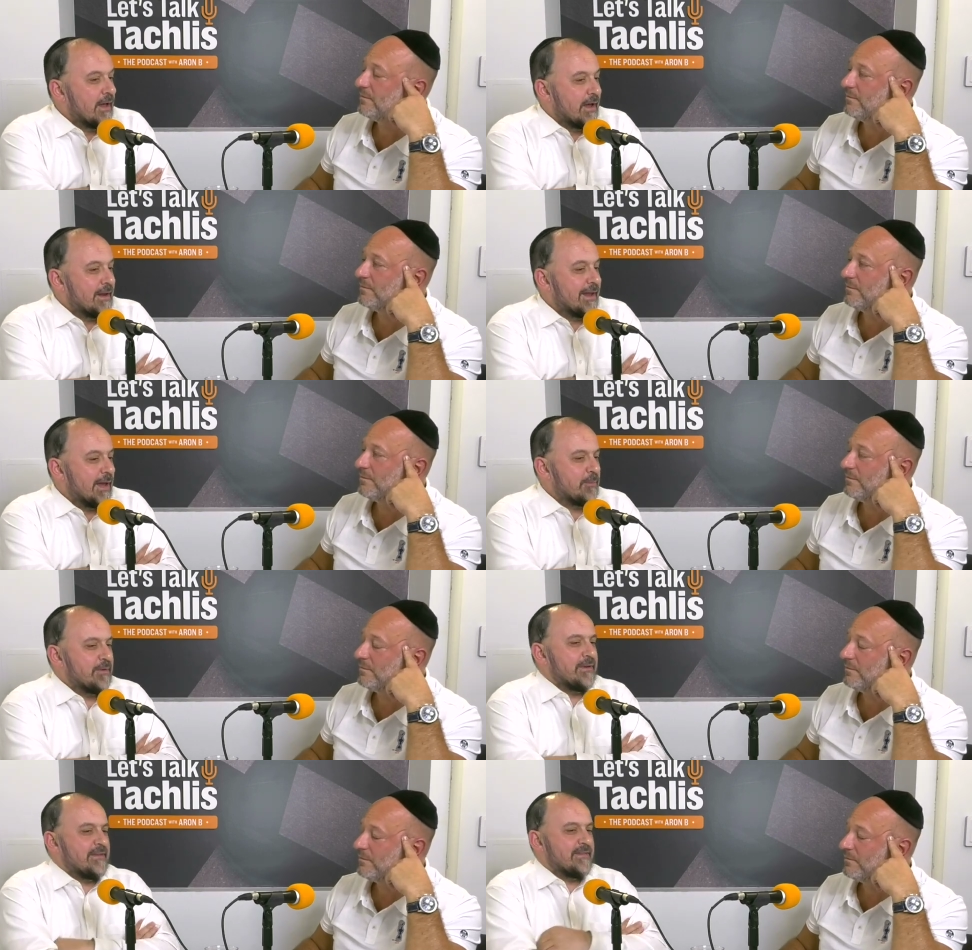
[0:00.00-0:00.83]
Speaker 1: And
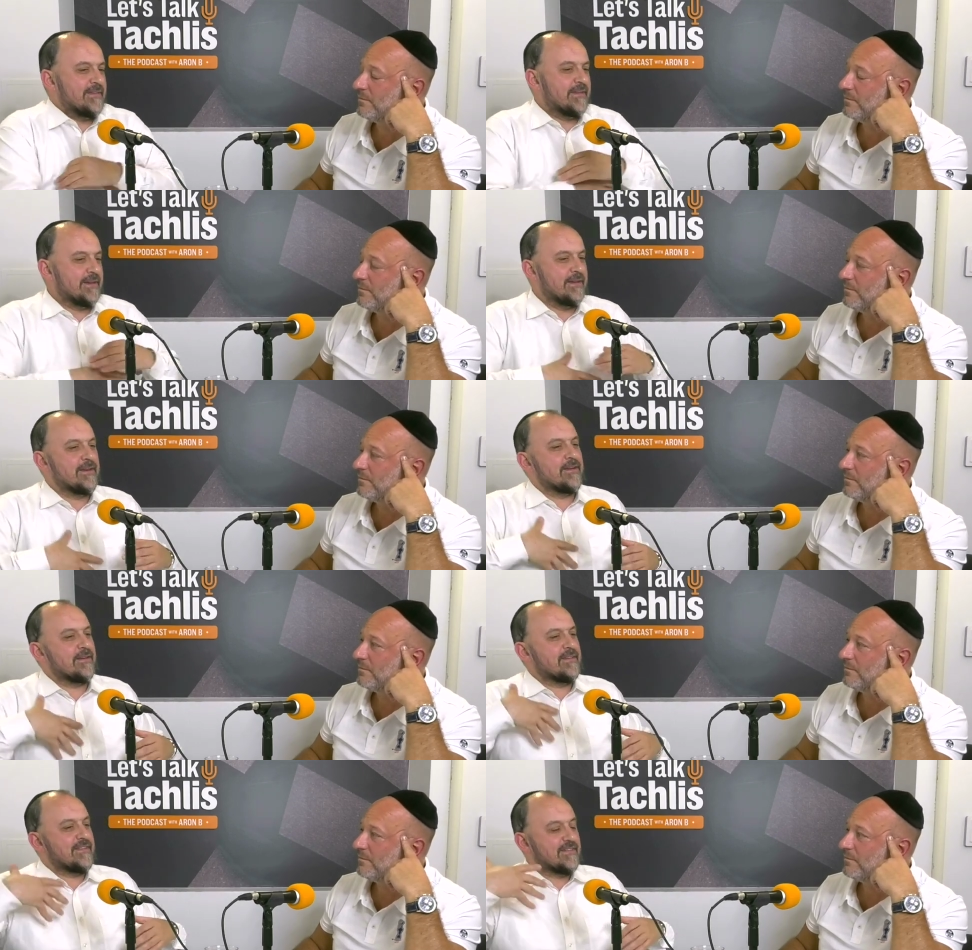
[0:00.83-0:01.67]
happiness is an
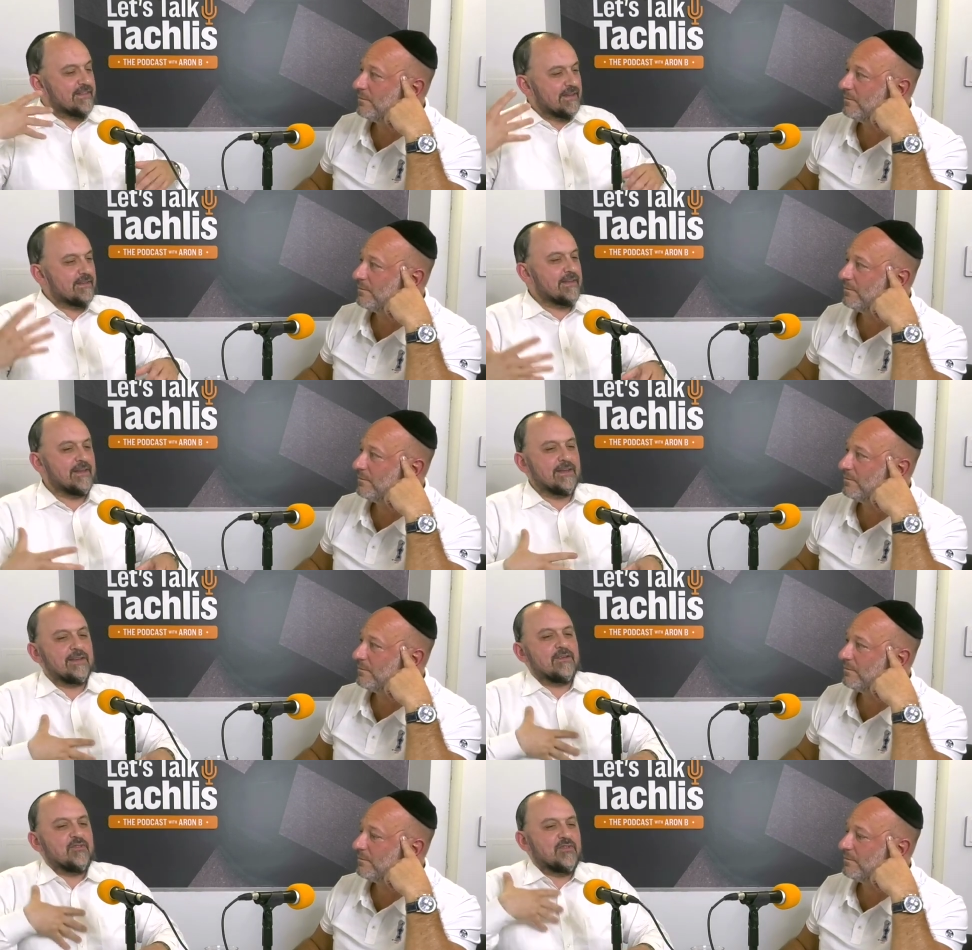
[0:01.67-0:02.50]
inner state, an
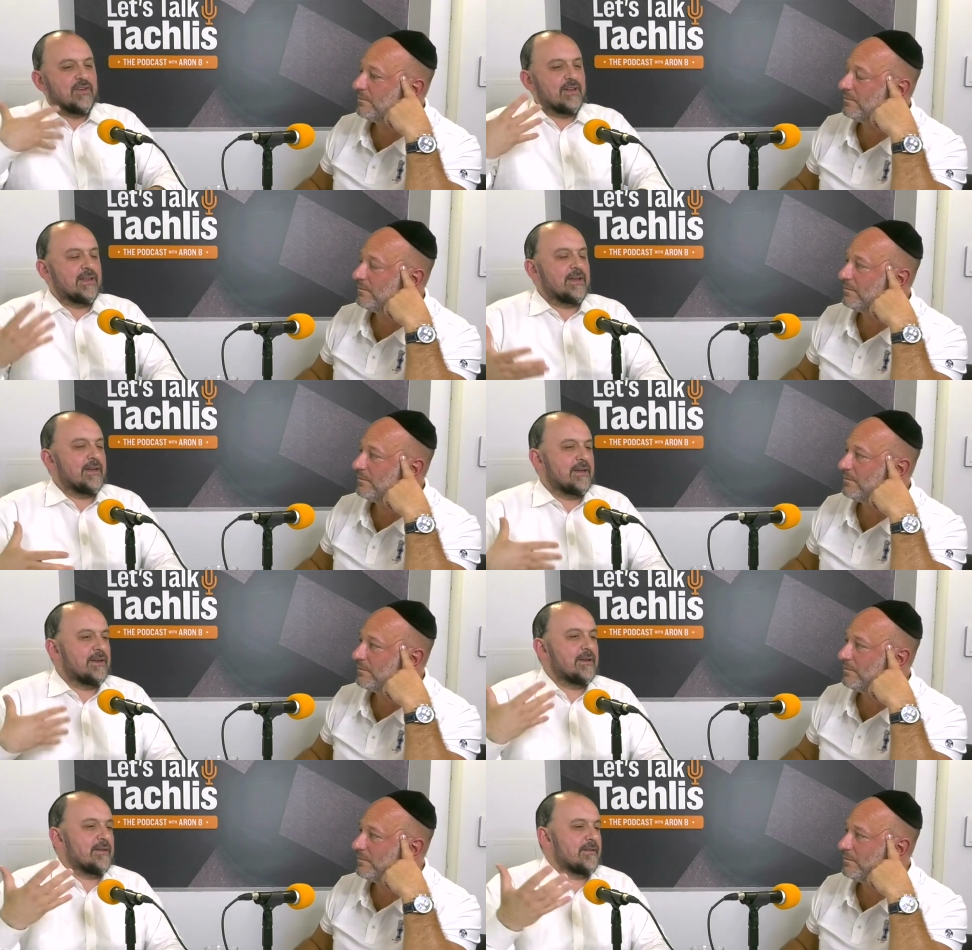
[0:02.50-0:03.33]
inner feeling, an
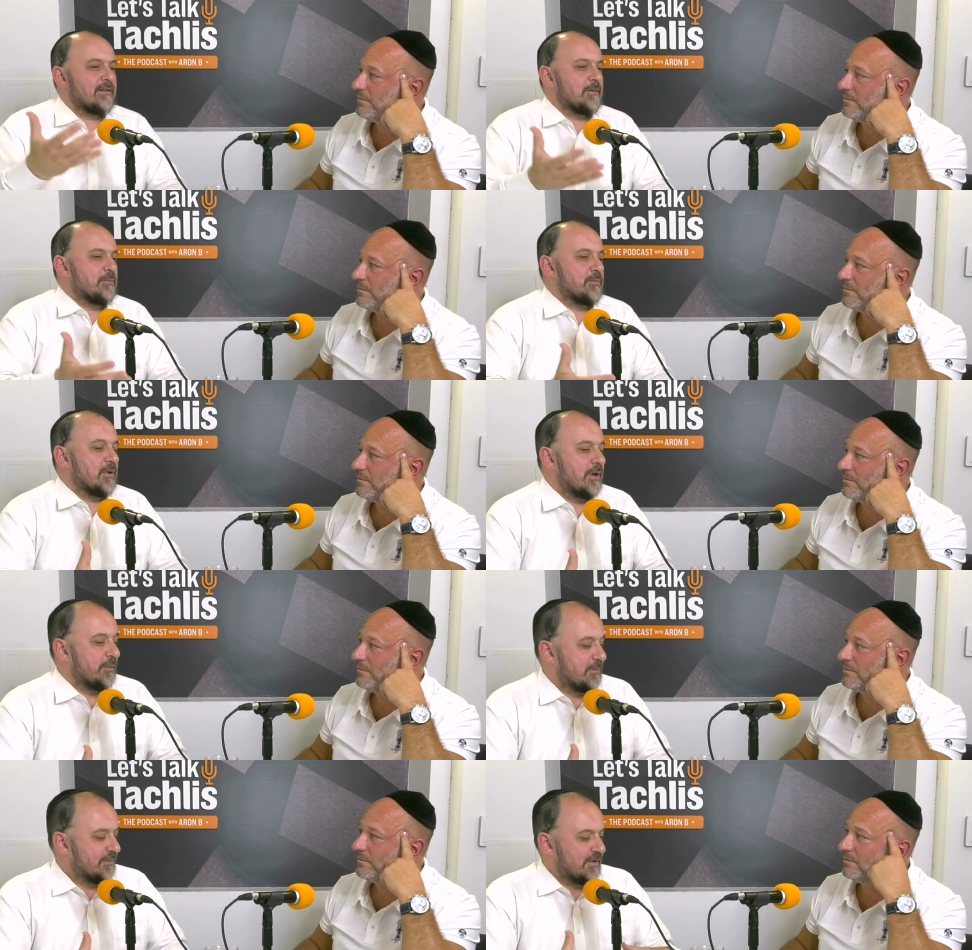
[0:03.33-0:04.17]
inner
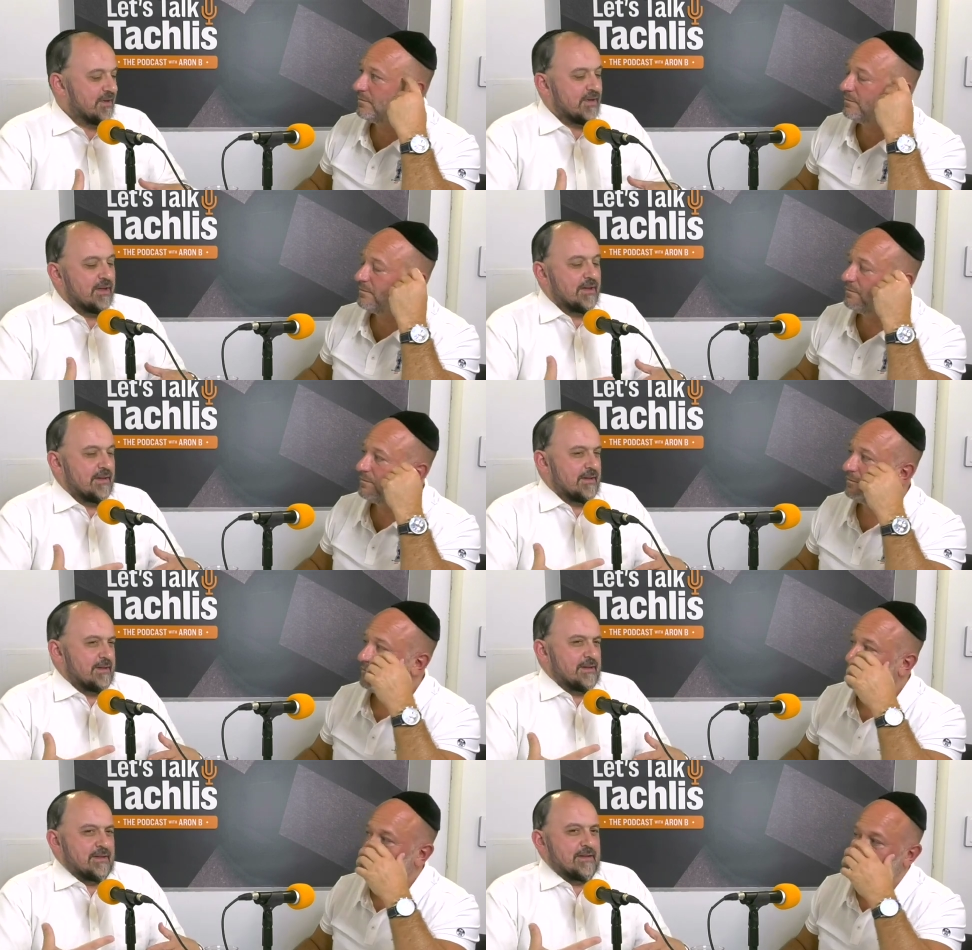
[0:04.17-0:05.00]
um,
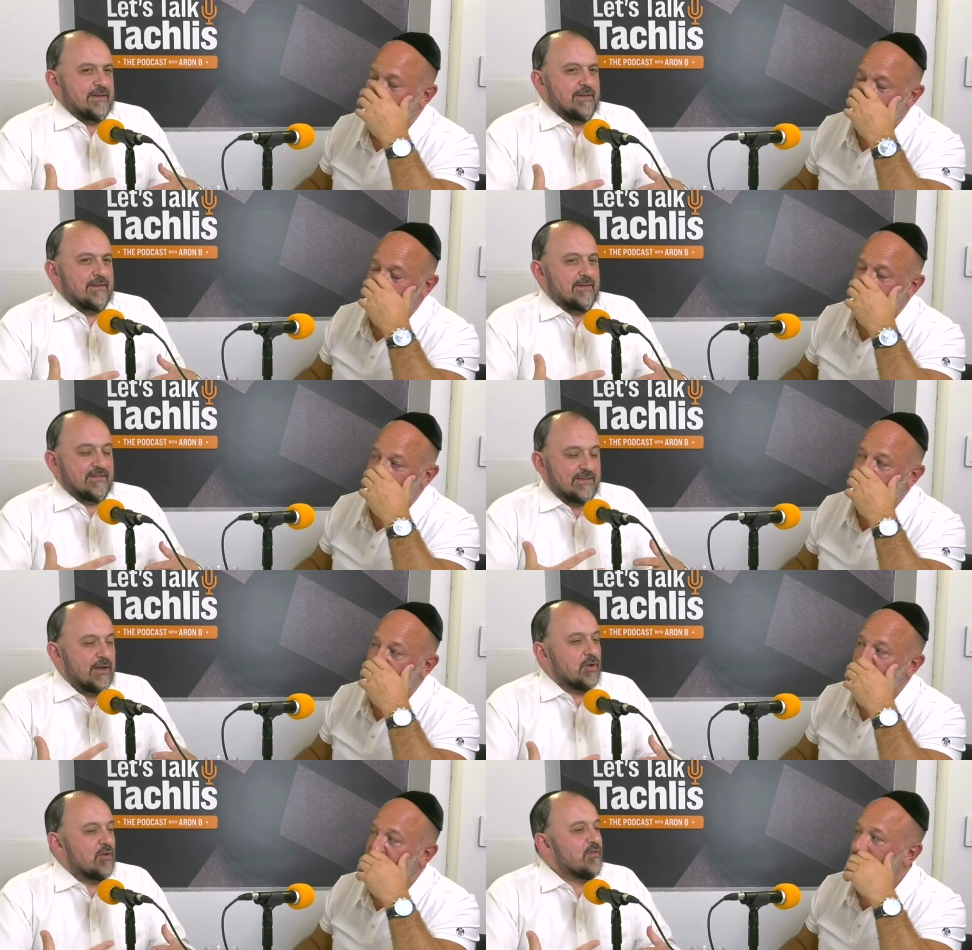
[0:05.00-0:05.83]

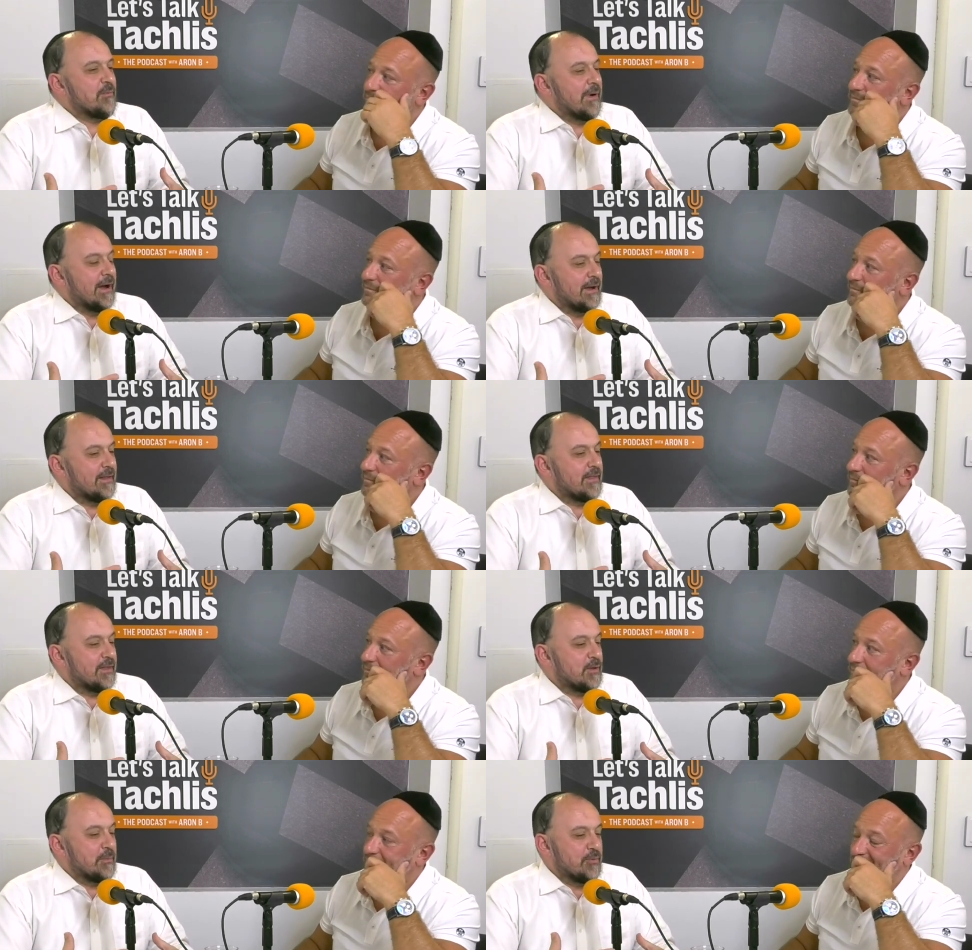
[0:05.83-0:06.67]
state of
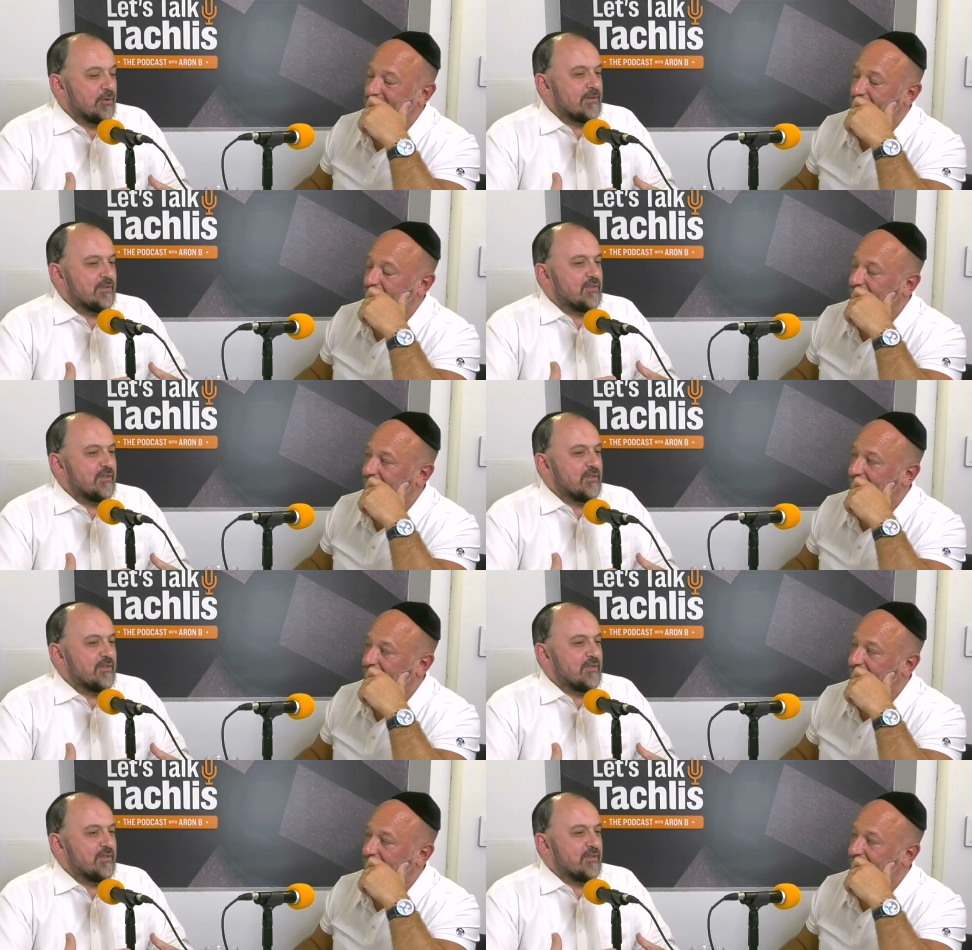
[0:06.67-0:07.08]
mind that the person